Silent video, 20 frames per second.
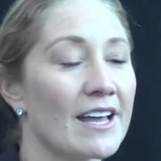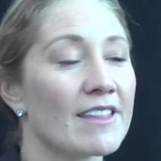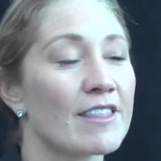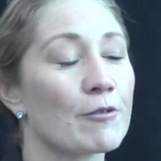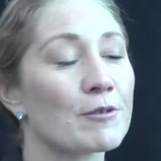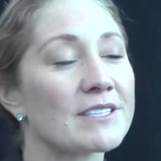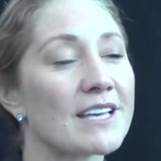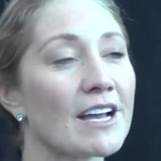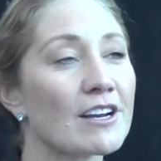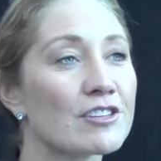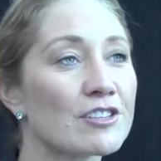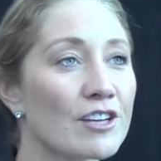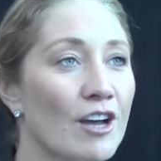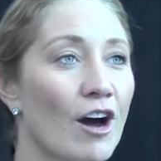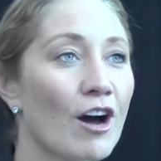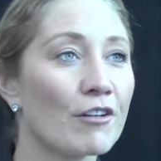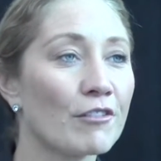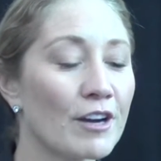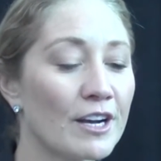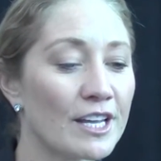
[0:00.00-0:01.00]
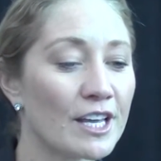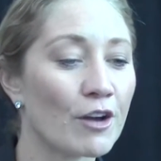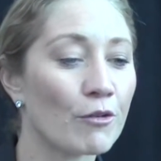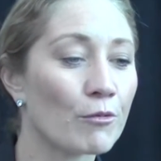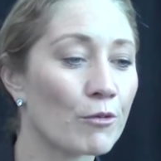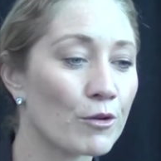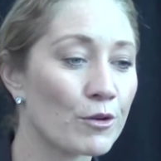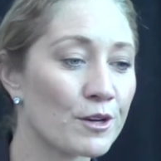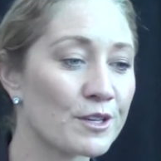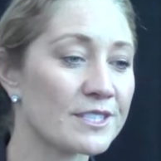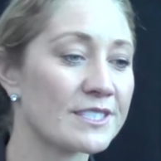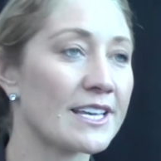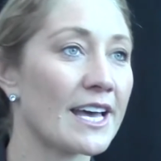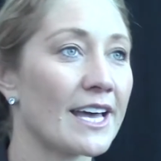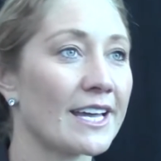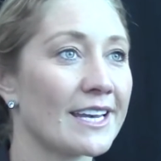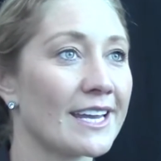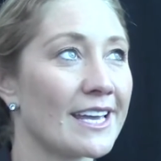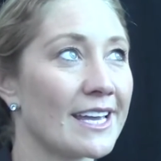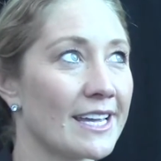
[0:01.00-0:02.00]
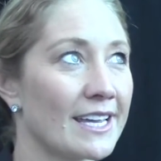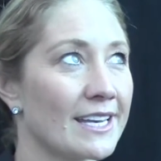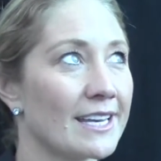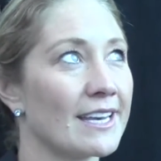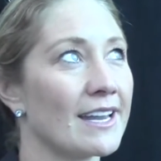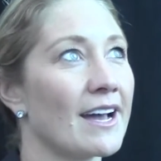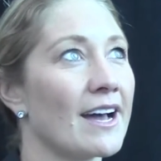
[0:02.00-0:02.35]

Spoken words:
There was actually already a rule set in,